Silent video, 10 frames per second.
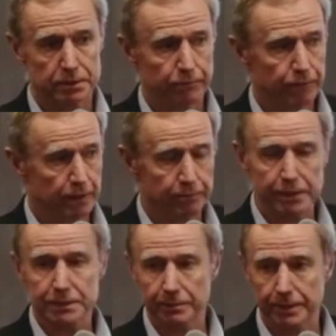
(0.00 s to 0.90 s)
so if we can bring
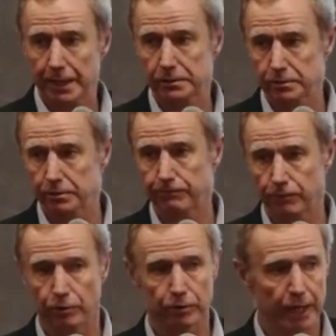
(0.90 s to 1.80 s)
some of that to the
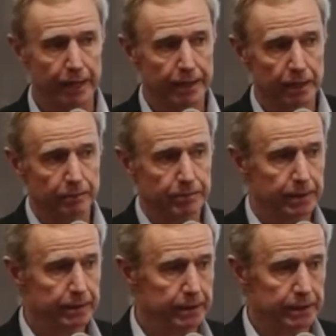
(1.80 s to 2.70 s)
fore and help
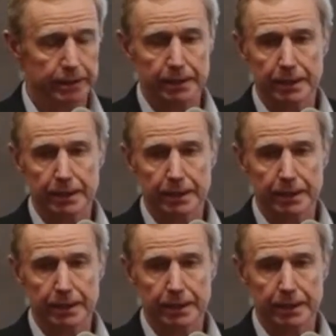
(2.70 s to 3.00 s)
the